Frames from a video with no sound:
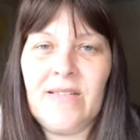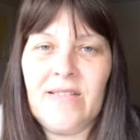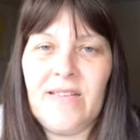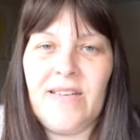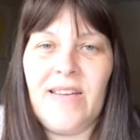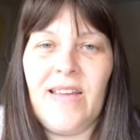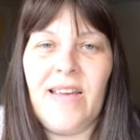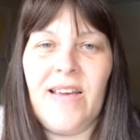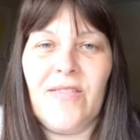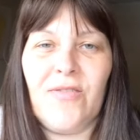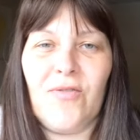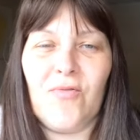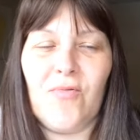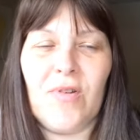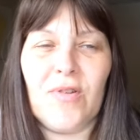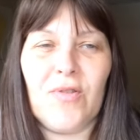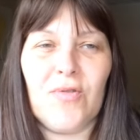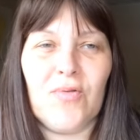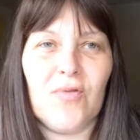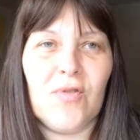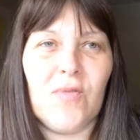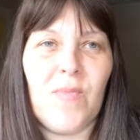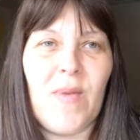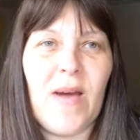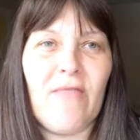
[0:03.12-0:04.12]
Today I thought I'd
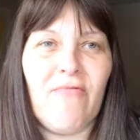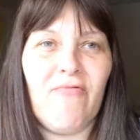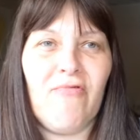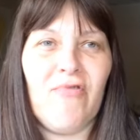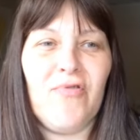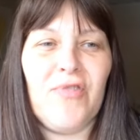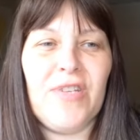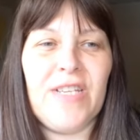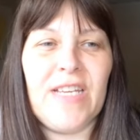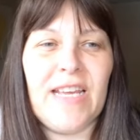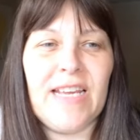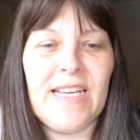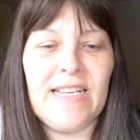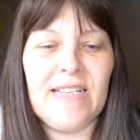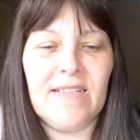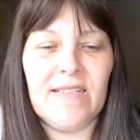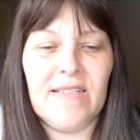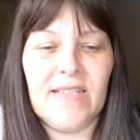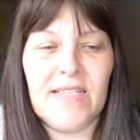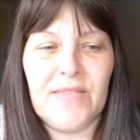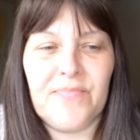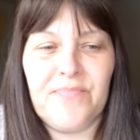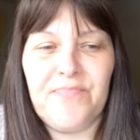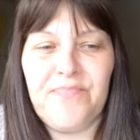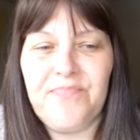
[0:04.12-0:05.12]
talk about
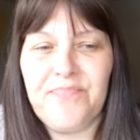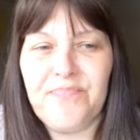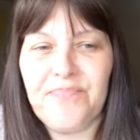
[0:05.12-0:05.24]
routines,